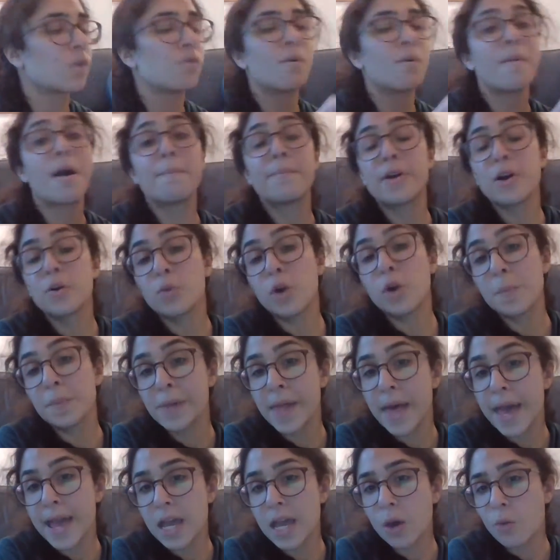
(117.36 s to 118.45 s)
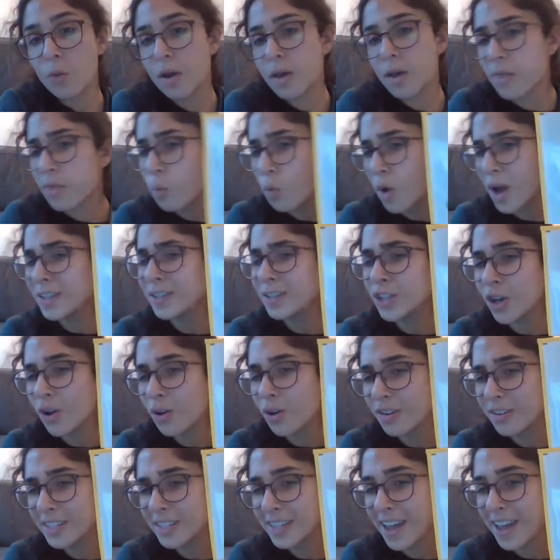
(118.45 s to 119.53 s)
Remember, we're playing with what
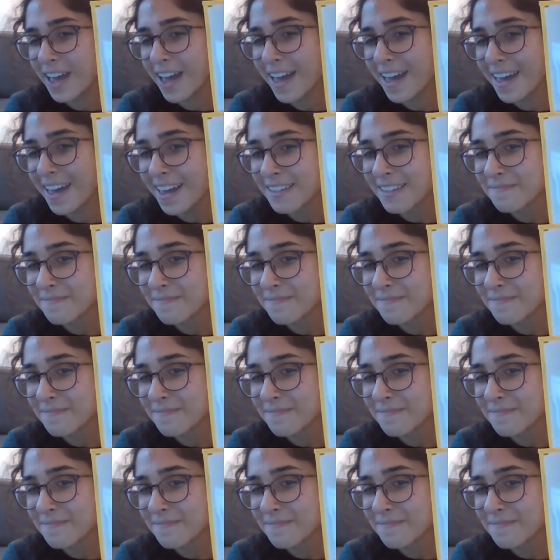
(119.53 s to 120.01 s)
total today?